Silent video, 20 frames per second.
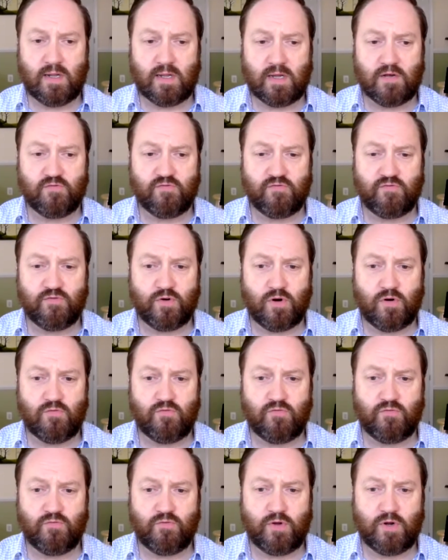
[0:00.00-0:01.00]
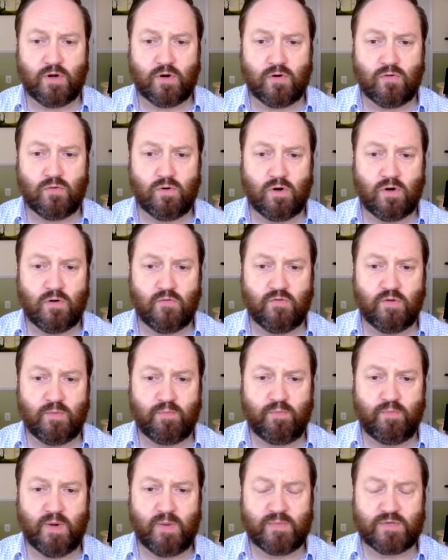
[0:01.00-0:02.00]
really, of
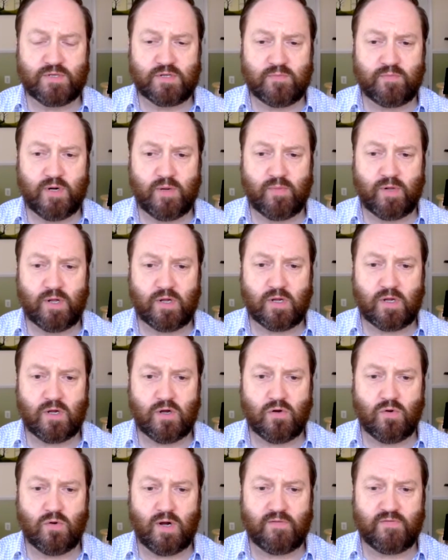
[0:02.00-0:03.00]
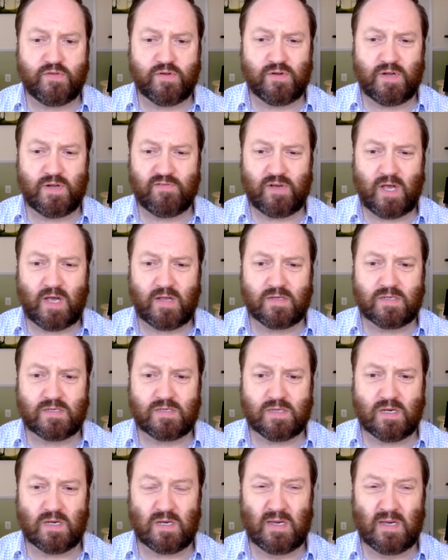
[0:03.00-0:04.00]
the members of the public who have to navigate
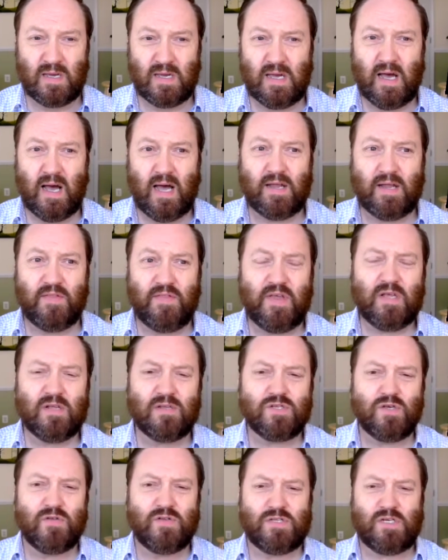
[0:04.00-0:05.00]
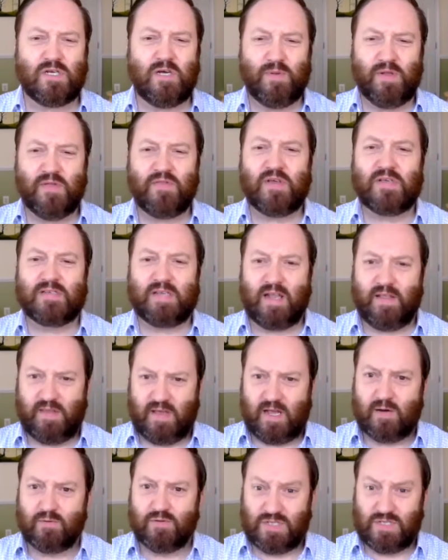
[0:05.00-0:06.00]
this thing. And I think so. There's a couple of things that I
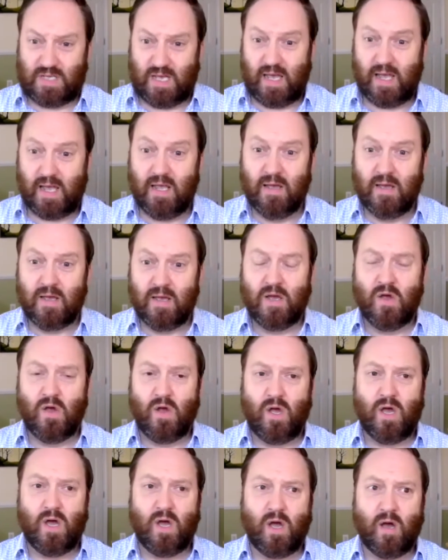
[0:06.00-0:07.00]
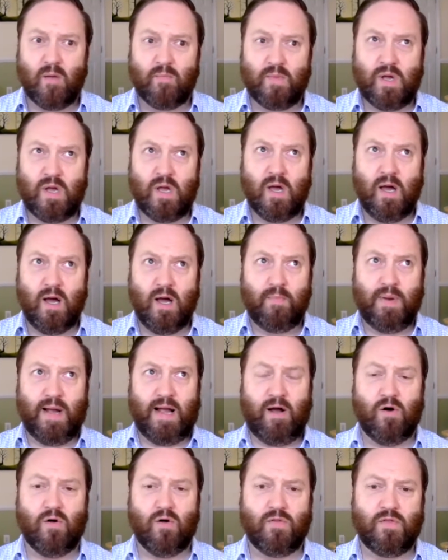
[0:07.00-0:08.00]
think I would say
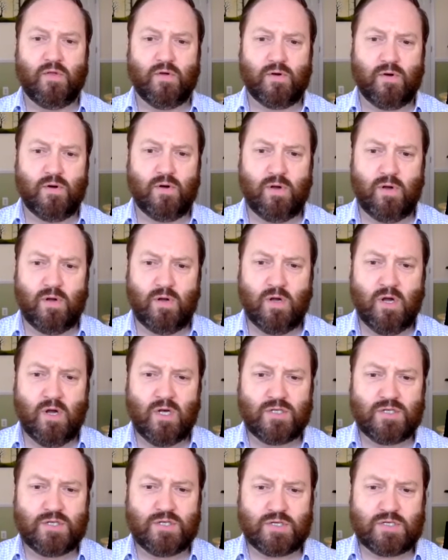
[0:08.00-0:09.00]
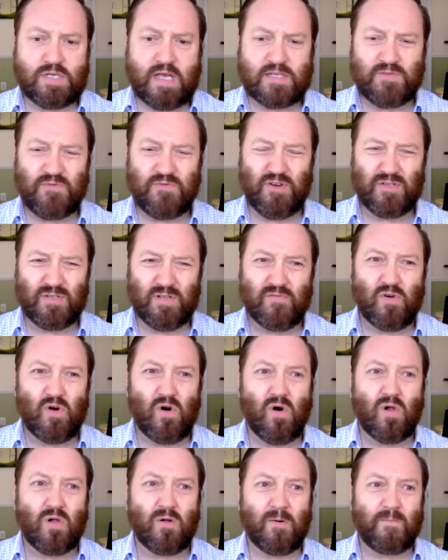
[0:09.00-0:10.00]
about the success. First of
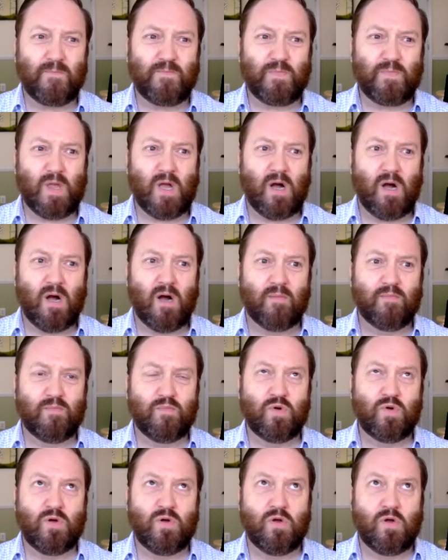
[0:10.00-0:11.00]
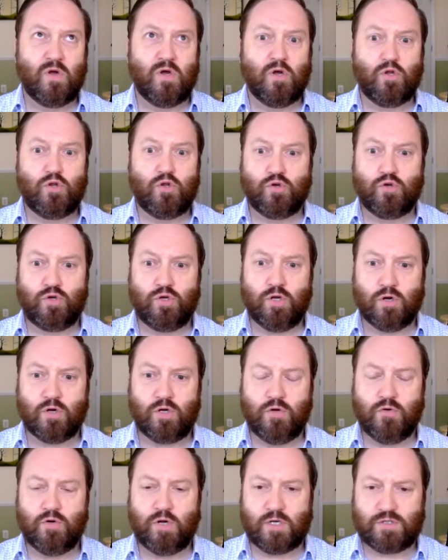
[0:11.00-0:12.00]
all,
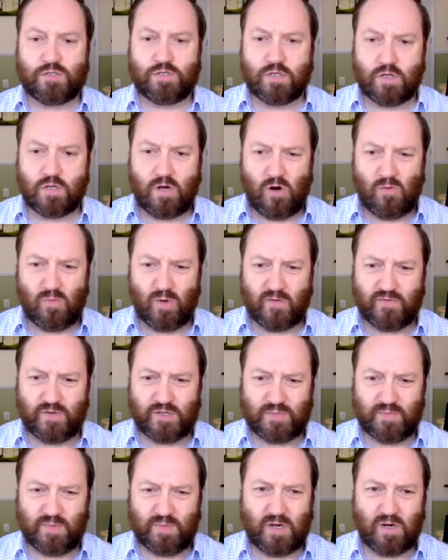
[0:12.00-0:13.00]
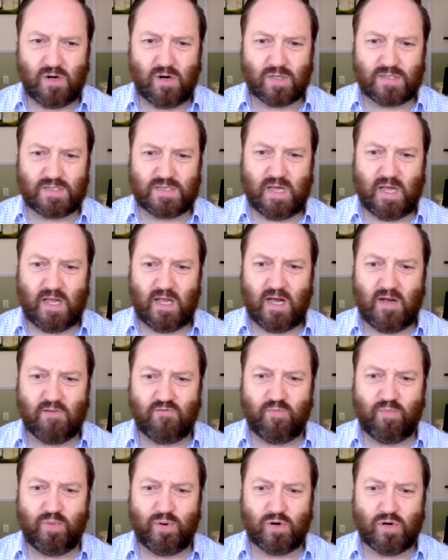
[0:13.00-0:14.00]
kudos to the Home Office because they
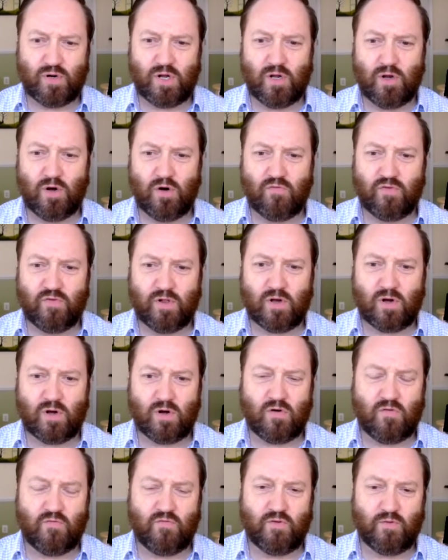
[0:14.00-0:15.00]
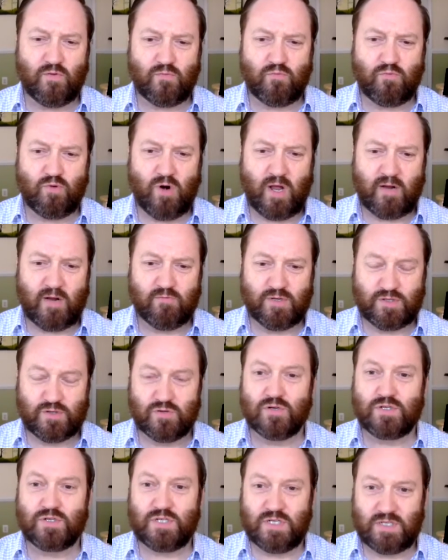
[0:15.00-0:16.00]
have put an awful lot of the right
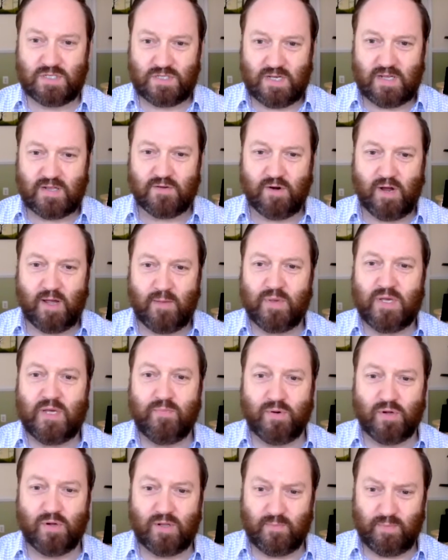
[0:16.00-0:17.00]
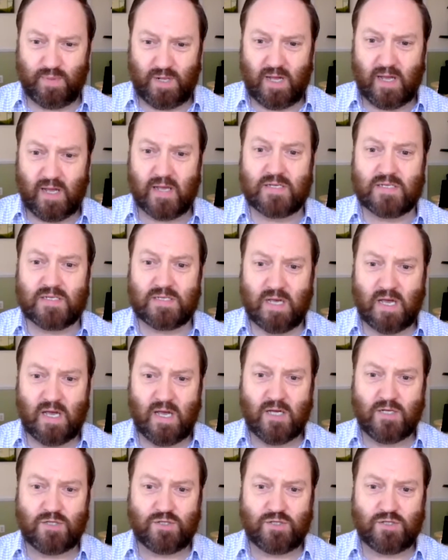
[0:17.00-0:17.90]
resources and the right people in place